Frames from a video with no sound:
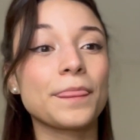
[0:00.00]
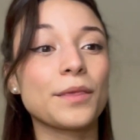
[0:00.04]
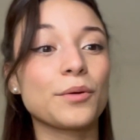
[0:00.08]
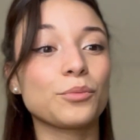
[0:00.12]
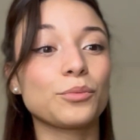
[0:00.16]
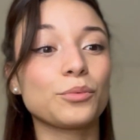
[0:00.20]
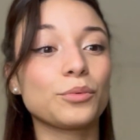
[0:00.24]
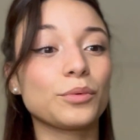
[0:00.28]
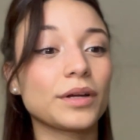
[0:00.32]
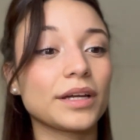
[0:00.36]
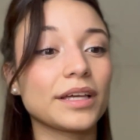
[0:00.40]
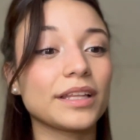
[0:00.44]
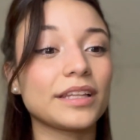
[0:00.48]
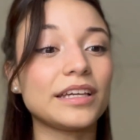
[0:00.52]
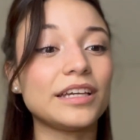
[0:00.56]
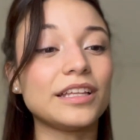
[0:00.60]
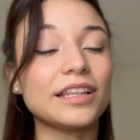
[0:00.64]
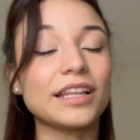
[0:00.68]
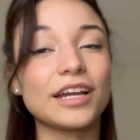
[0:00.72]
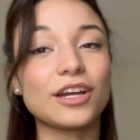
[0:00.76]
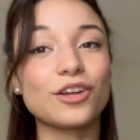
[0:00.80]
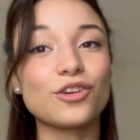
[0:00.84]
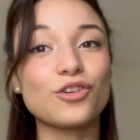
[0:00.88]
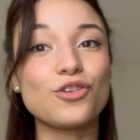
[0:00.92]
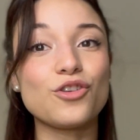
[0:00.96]
really
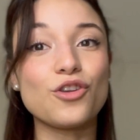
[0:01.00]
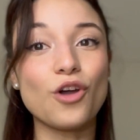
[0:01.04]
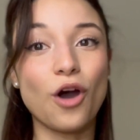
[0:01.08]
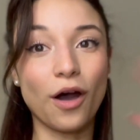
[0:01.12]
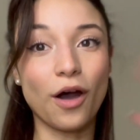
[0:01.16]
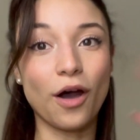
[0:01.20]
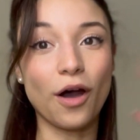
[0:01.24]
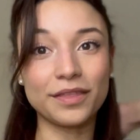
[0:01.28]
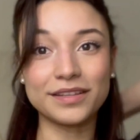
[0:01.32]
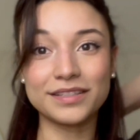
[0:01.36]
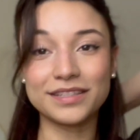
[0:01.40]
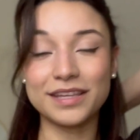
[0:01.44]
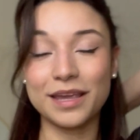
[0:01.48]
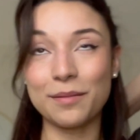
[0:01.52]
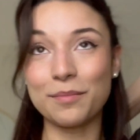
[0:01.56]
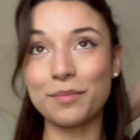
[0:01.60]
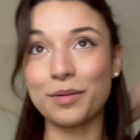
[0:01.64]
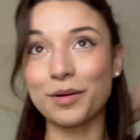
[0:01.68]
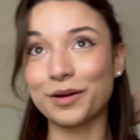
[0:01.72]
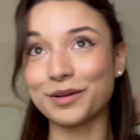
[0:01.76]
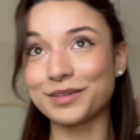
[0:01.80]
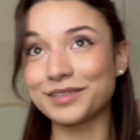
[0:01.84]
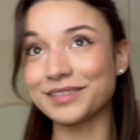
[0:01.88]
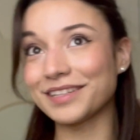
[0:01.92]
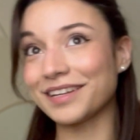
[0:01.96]
like not the same
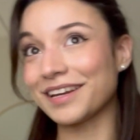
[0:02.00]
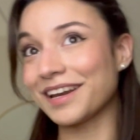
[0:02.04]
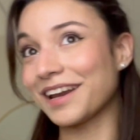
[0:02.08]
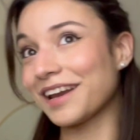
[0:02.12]
person